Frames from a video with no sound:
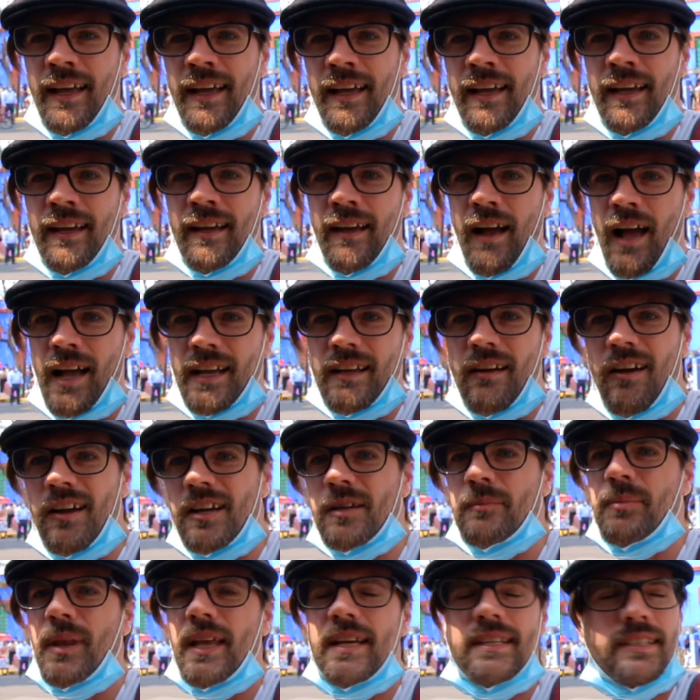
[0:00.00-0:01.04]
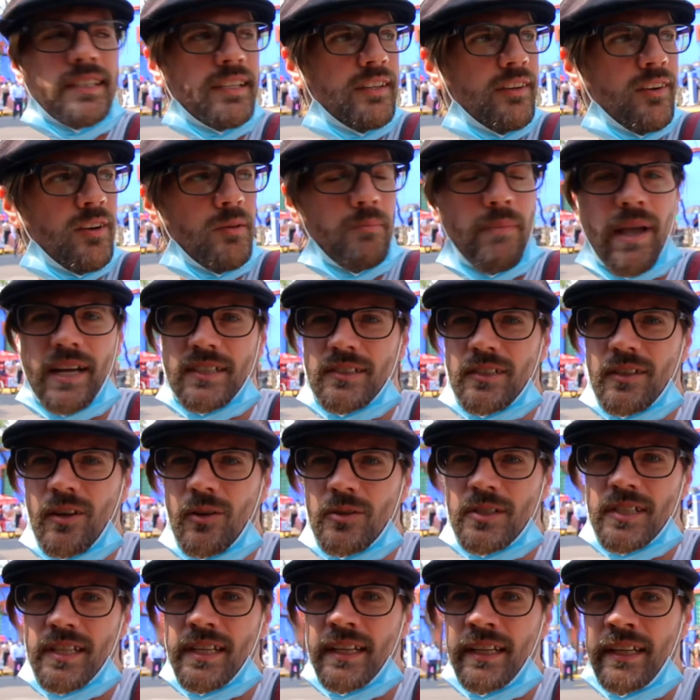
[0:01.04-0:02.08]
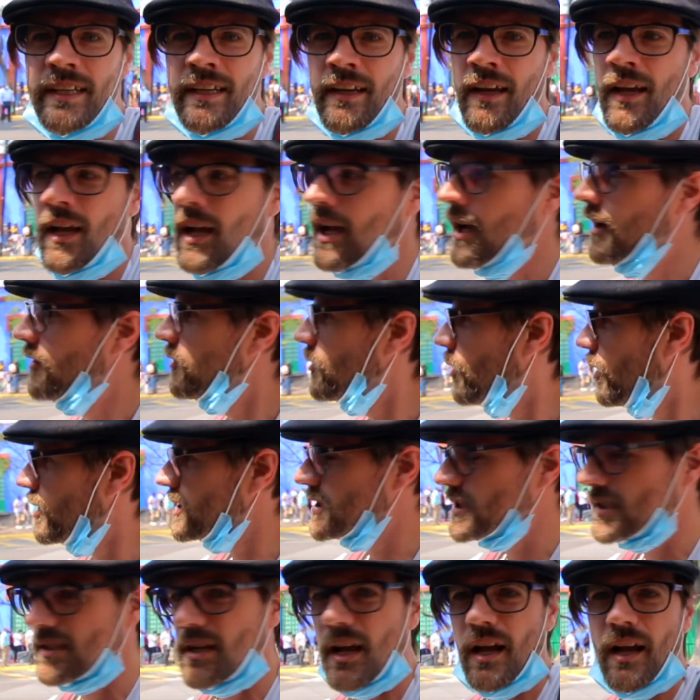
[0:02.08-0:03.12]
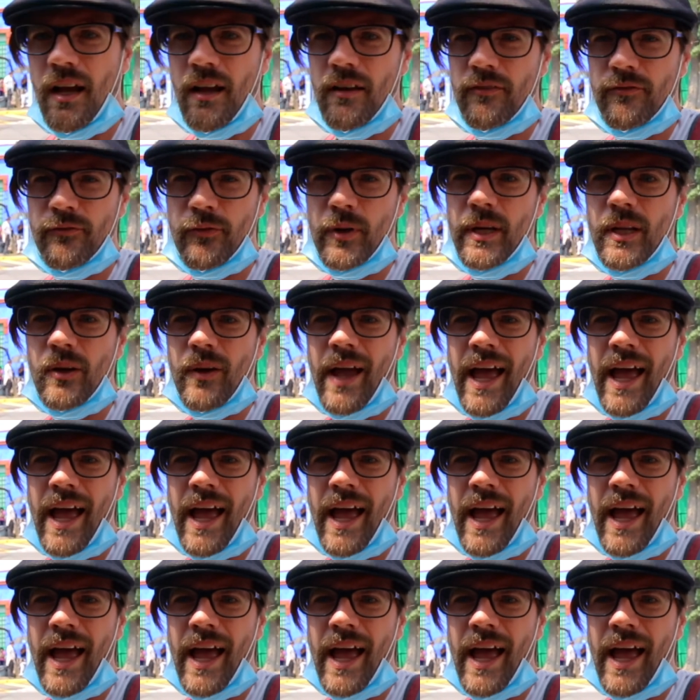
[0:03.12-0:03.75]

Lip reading: a iconic place here in Mexico City. Of course, Frida